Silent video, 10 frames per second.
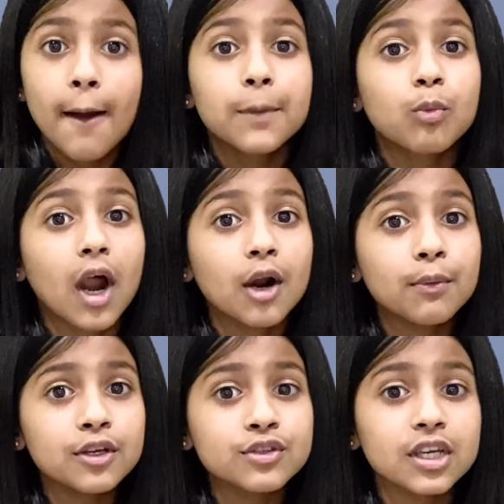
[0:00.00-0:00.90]
But why
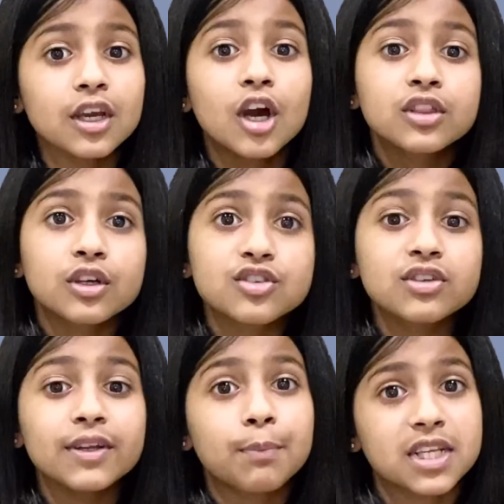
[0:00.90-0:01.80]
are we using those
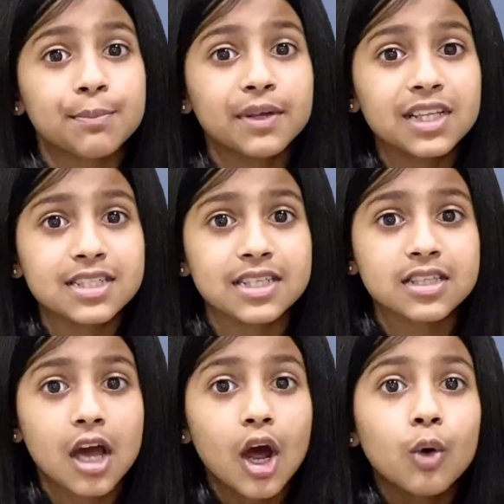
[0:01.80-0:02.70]
three
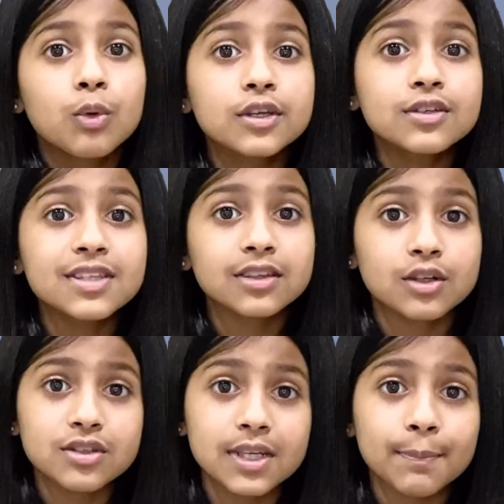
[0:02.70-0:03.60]
possibilities? We're using
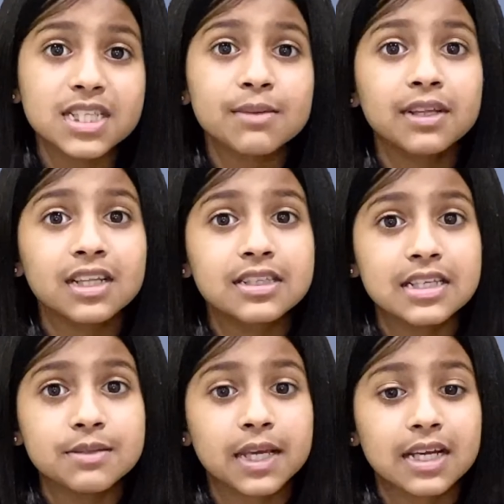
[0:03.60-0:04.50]
those three
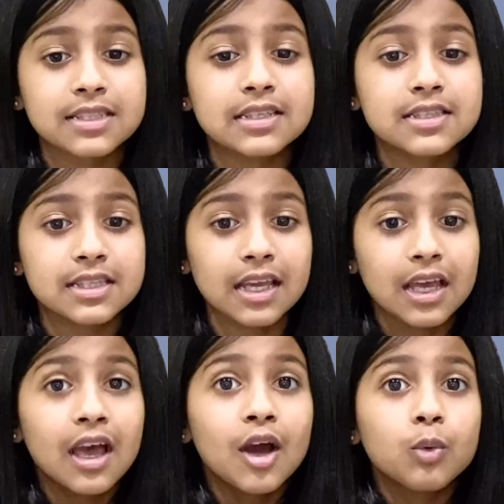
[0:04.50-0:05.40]
possibilities because it's
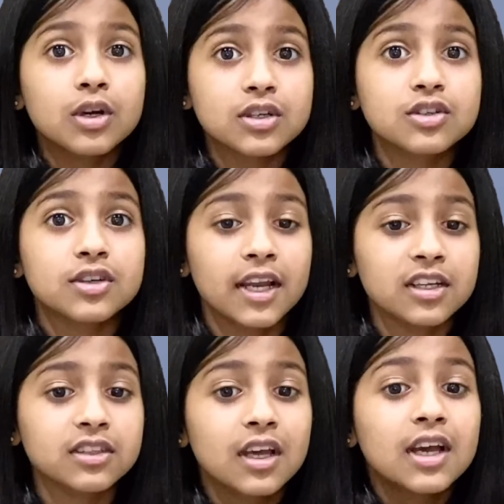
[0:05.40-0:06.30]
we're
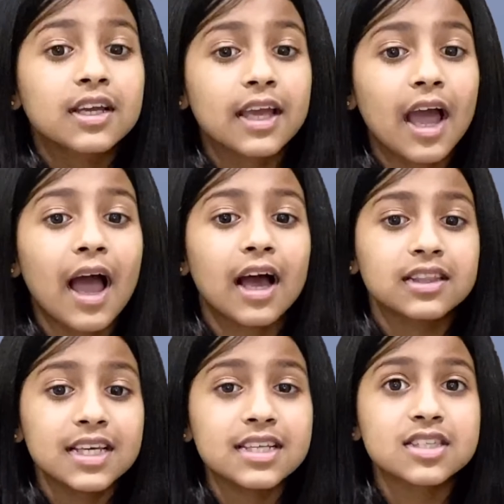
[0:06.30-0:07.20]
trying to get at
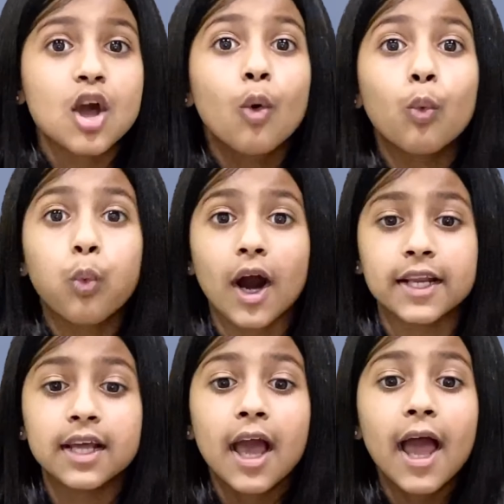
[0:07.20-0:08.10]
least
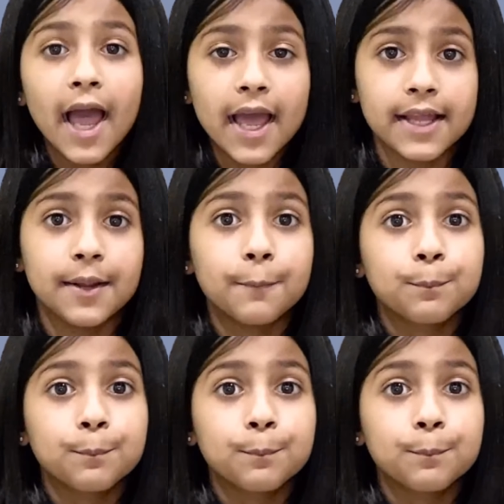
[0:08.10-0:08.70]
one head.